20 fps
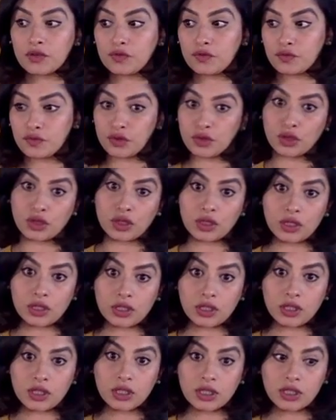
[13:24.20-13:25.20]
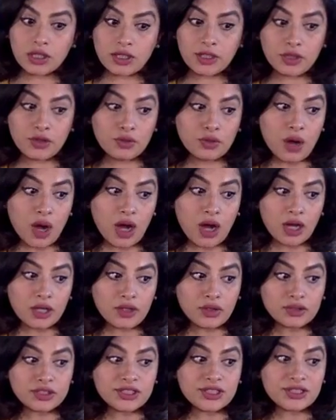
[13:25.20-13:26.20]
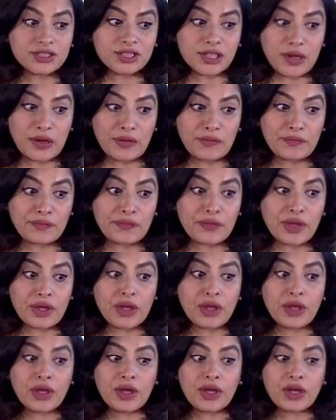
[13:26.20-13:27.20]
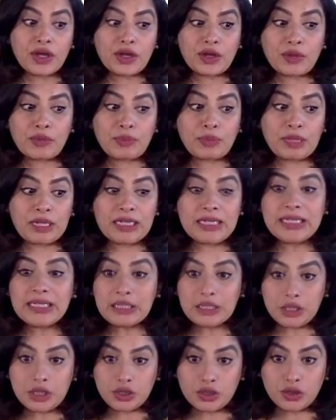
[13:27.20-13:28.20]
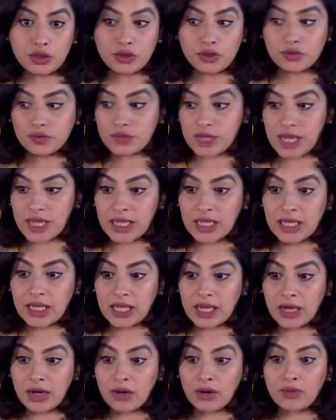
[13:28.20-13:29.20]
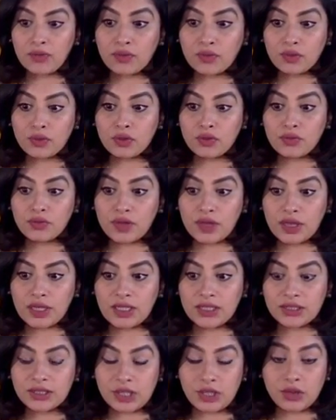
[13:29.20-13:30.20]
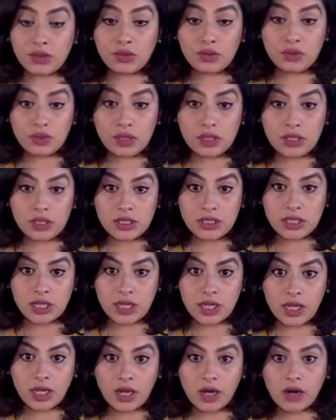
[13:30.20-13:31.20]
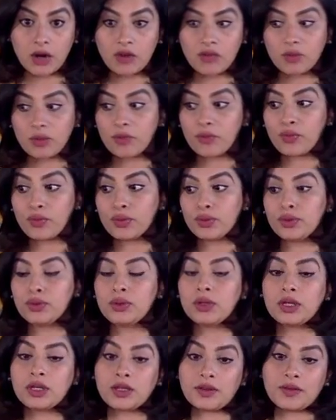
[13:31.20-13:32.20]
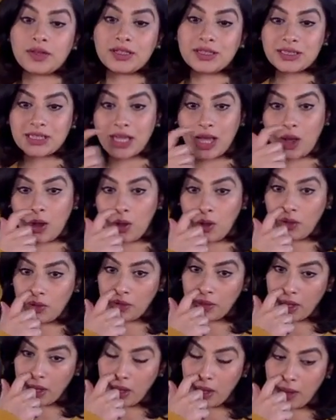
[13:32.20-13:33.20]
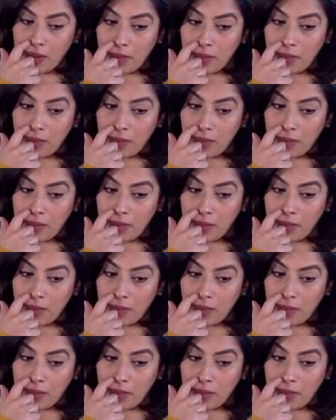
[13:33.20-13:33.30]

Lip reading: full, that you are yourself complete. You know, you've taken care of all of the things that you need to take care of before you can give. It's that whole